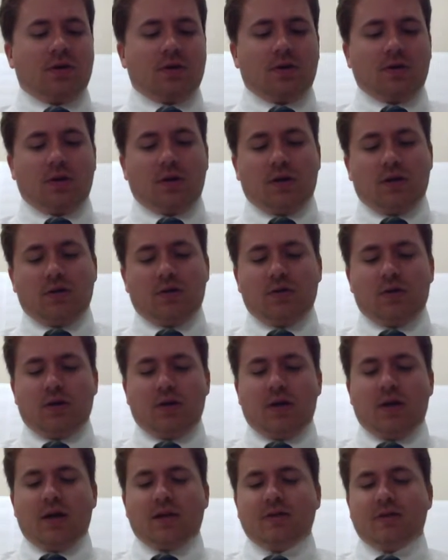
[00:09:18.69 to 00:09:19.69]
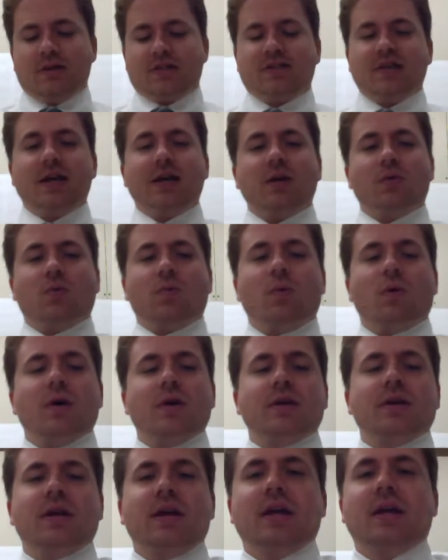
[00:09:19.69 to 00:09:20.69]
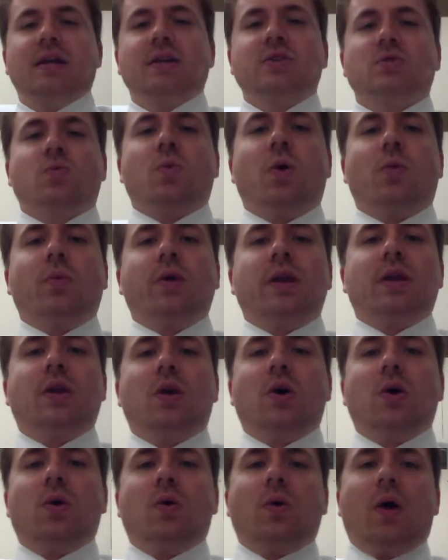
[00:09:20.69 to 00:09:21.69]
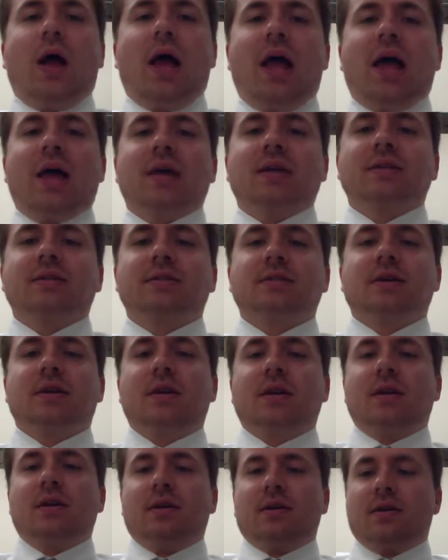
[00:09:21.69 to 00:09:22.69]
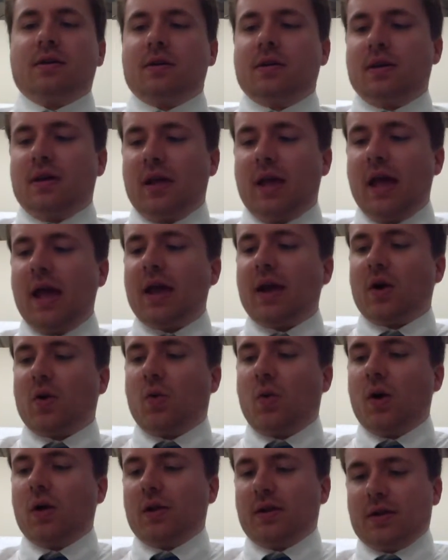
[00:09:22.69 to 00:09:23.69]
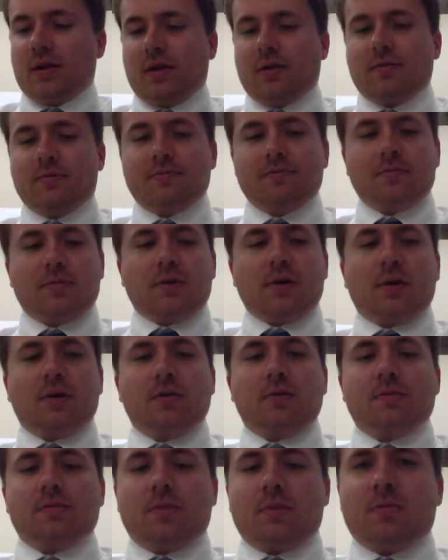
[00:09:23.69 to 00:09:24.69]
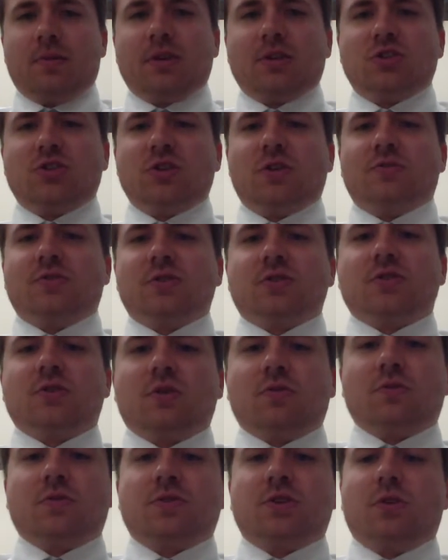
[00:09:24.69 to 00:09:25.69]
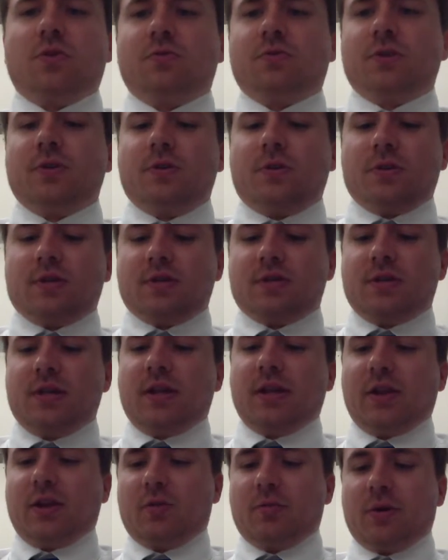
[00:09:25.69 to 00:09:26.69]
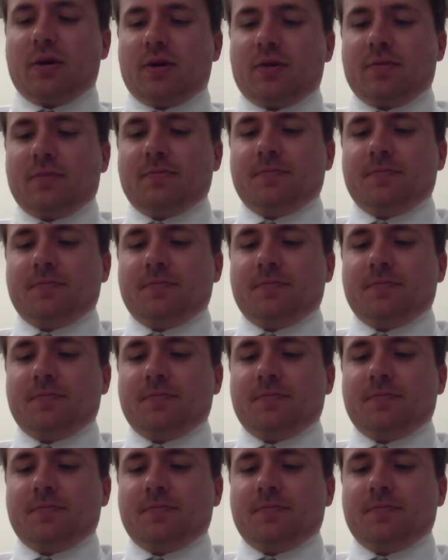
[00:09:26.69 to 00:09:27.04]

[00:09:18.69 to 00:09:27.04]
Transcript: Okay. The second one is what we know as inequality. Okay. I'm going to shift this over so hopefully you can see a little better.